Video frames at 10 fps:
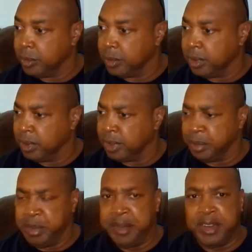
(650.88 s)
I don't
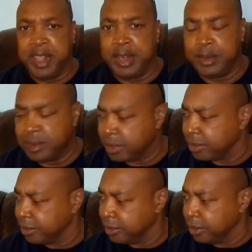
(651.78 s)
believe in aliens.
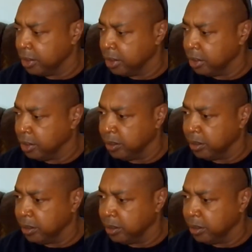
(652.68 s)
No.